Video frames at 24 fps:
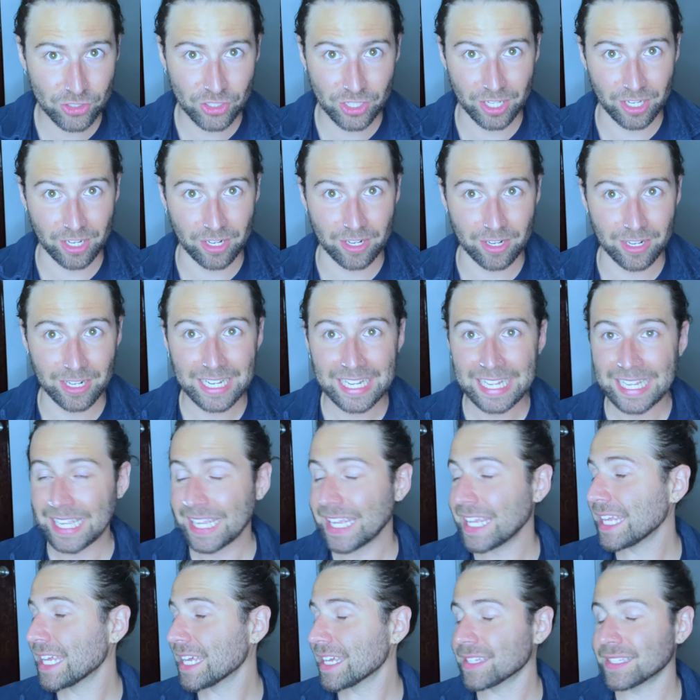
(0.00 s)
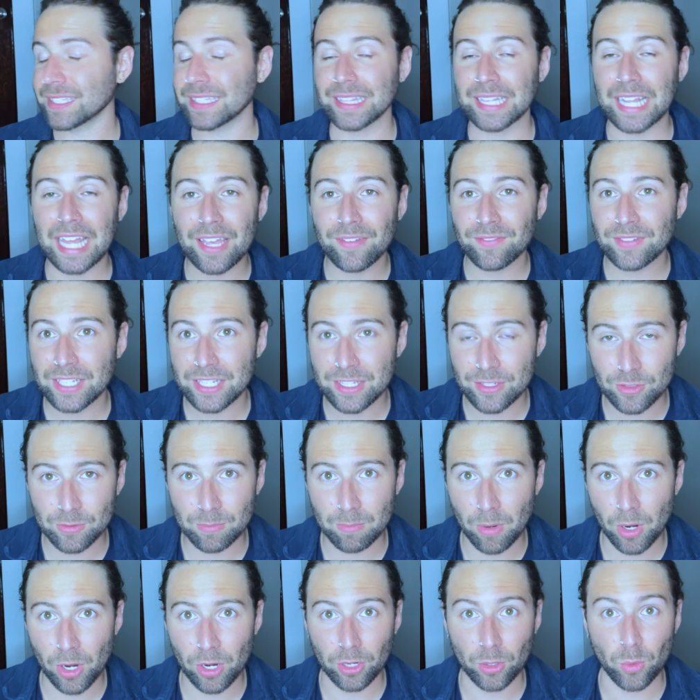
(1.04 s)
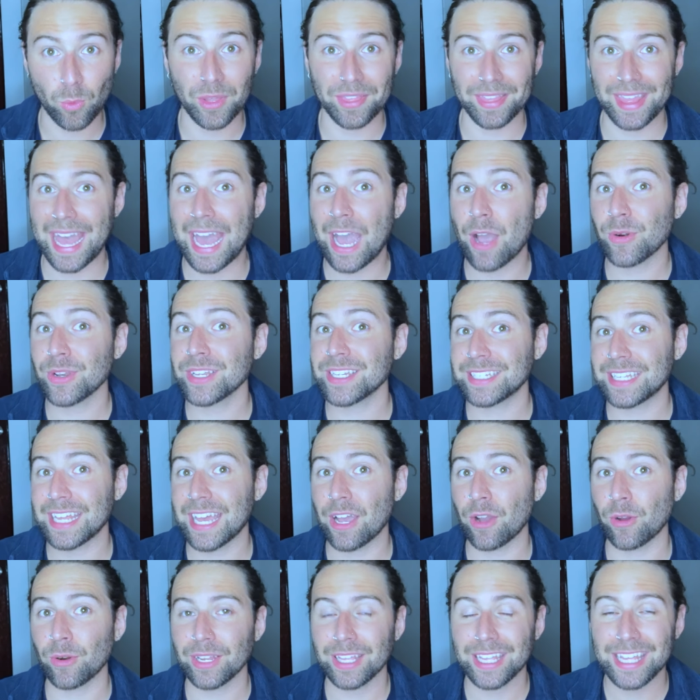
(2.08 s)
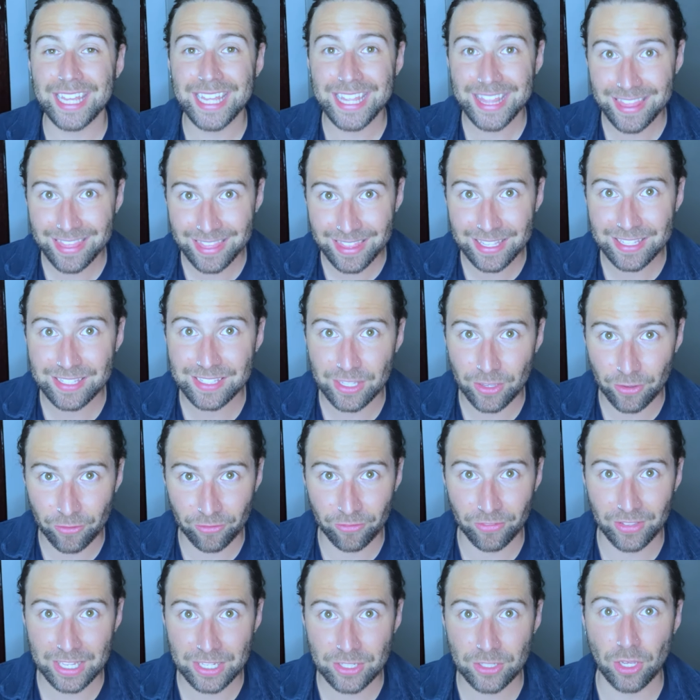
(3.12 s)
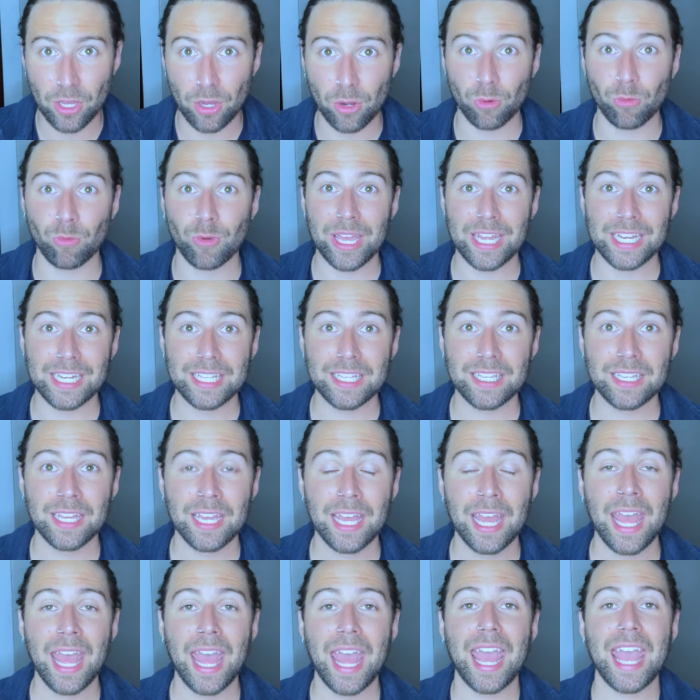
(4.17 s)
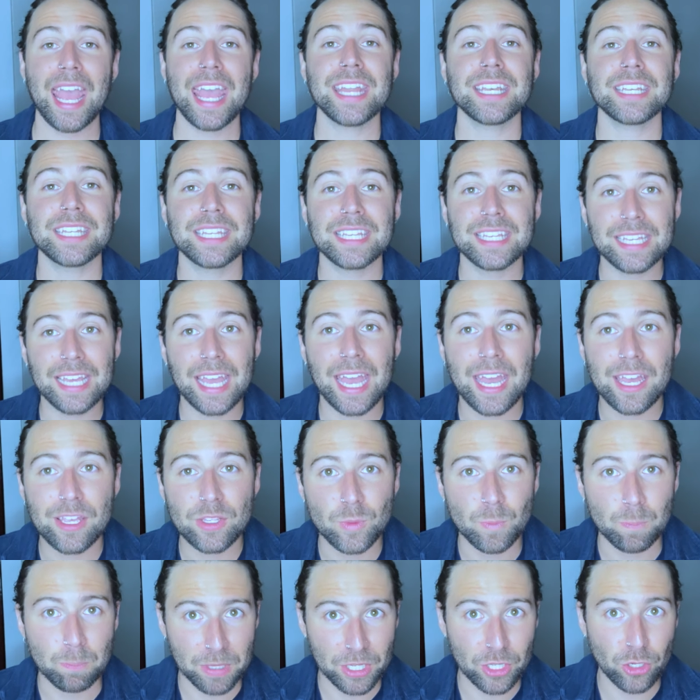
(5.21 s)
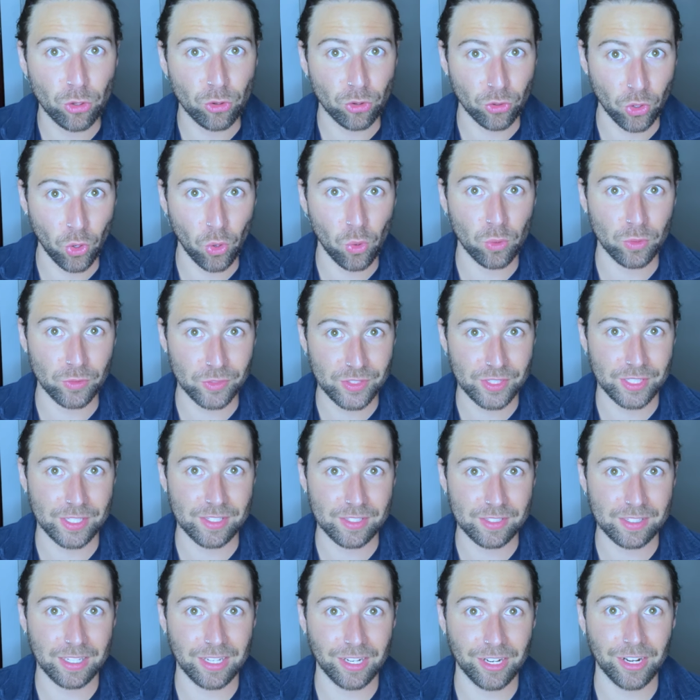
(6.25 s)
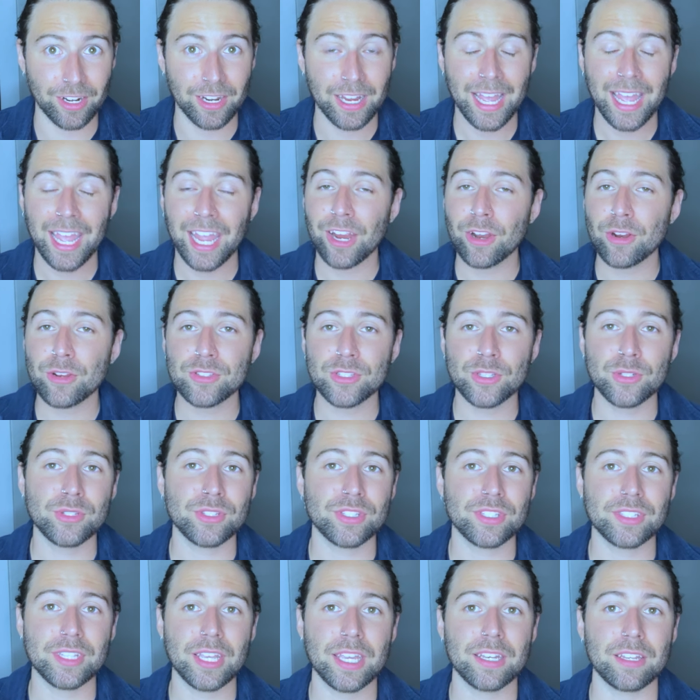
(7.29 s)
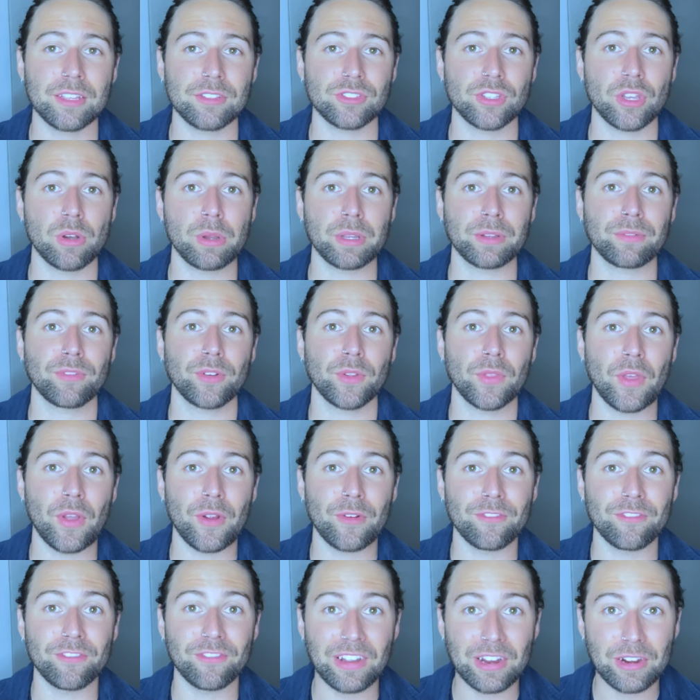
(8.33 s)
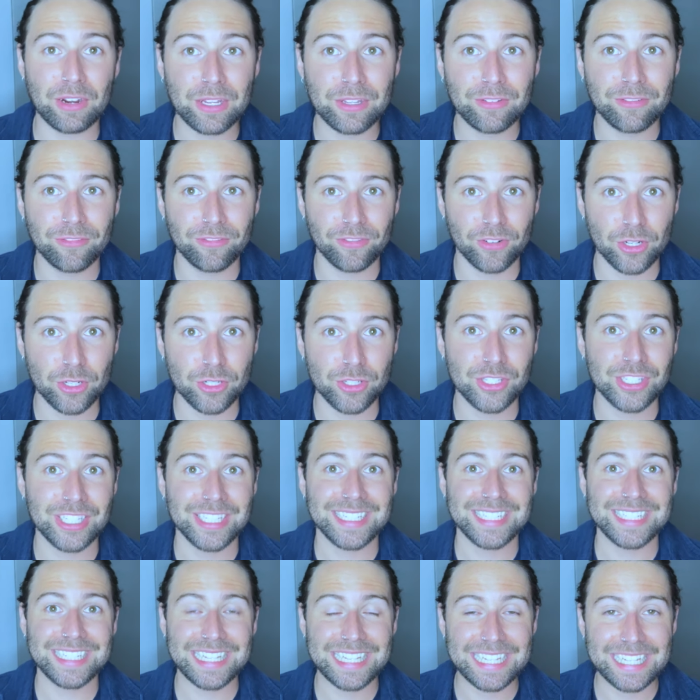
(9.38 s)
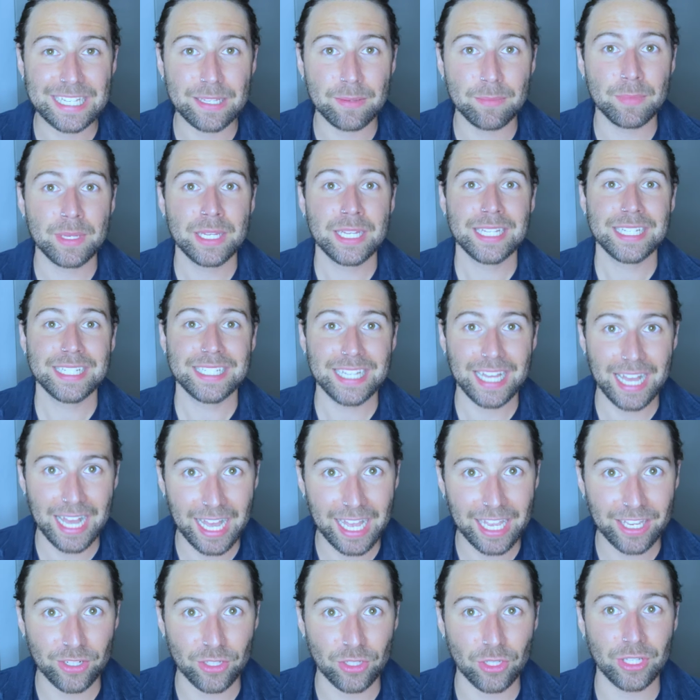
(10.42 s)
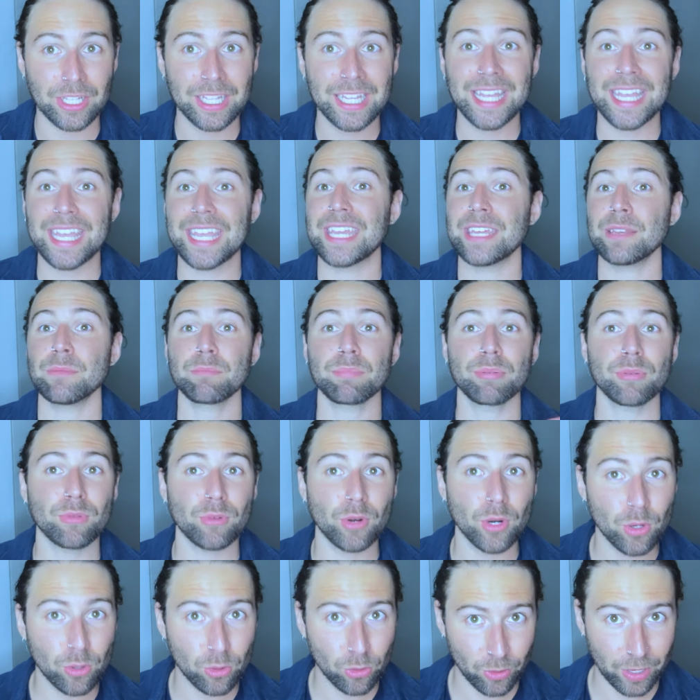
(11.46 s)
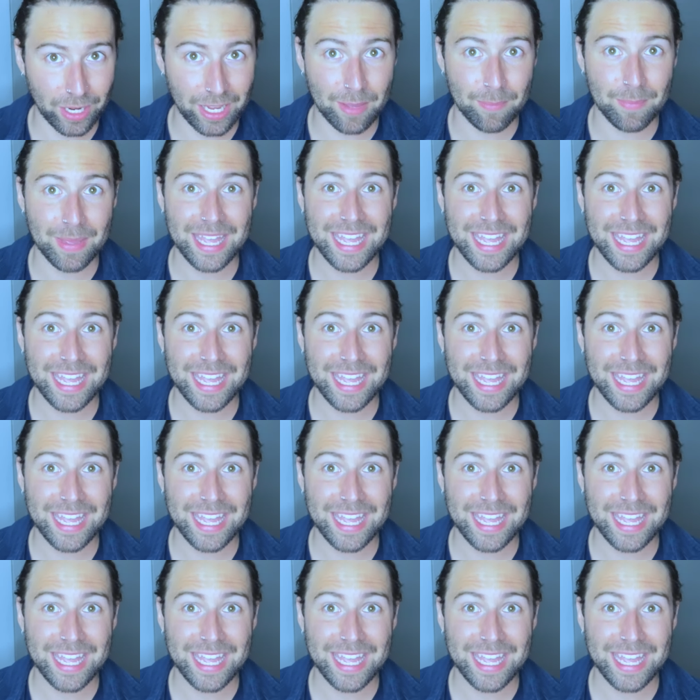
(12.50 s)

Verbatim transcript: year. He has left his mark without a doubt in this event already, and he has bigger goals this year. Arizona State is going for their very first team title in program